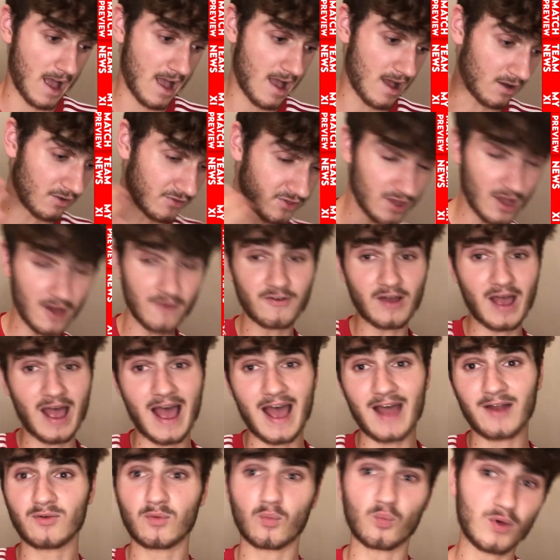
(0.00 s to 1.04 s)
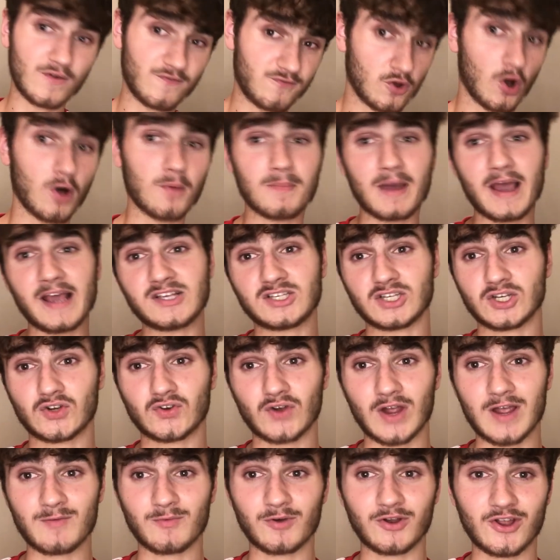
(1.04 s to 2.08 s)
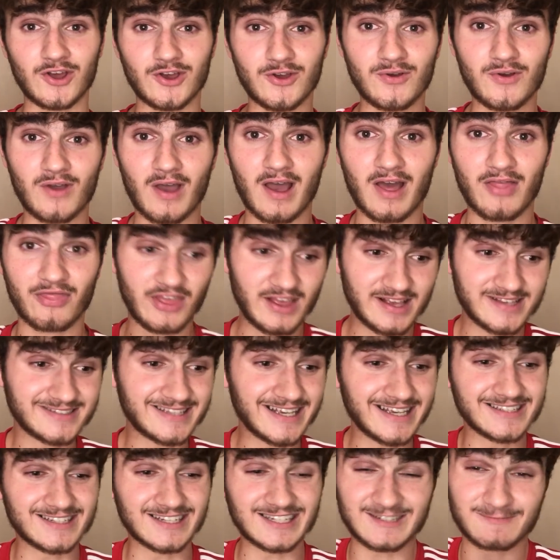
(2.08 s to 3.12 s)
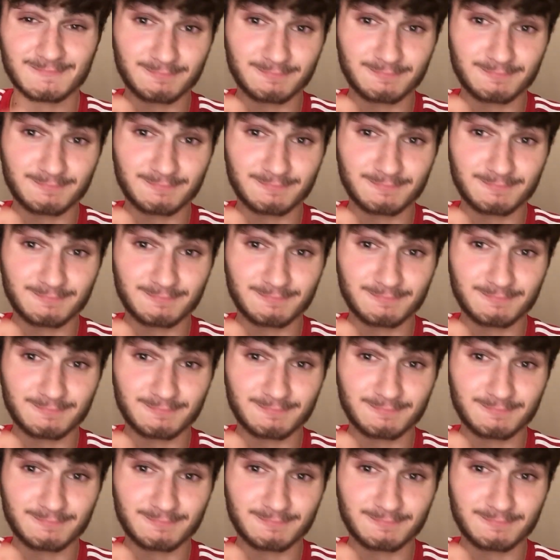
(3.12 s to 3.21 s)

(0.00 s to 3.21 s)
On the other hand, we've got Mason Greenwood, who this season has